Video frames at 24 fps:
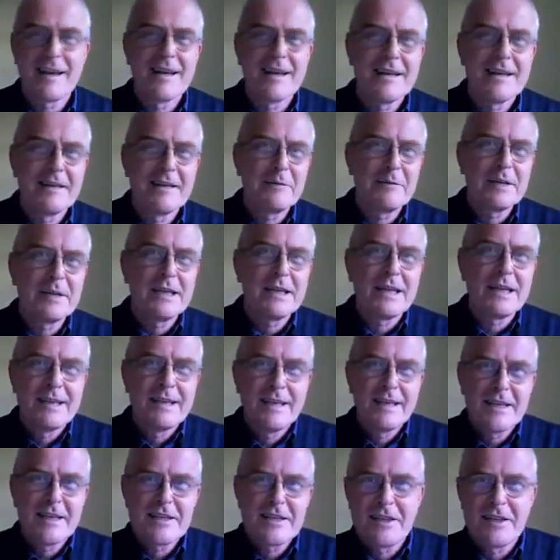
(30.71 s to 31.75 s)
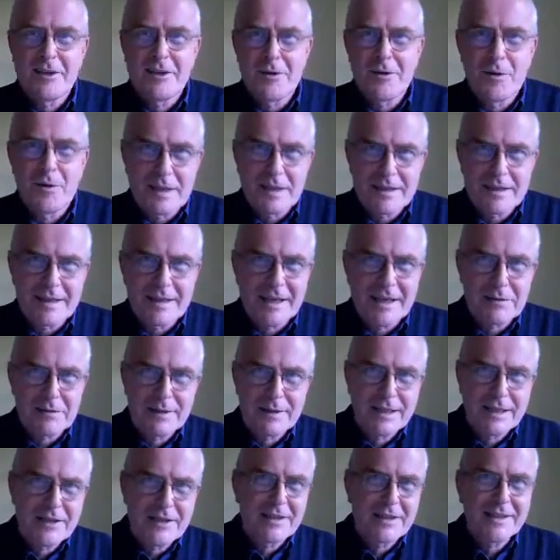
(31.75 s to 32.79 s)
And if we listed all the things
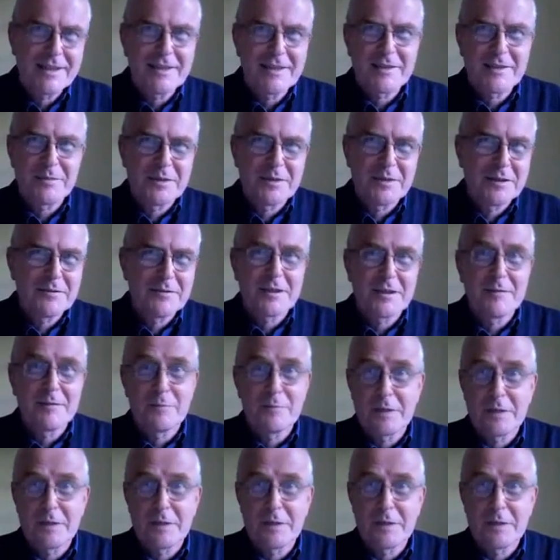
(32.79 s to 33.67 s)
religion disapproves of,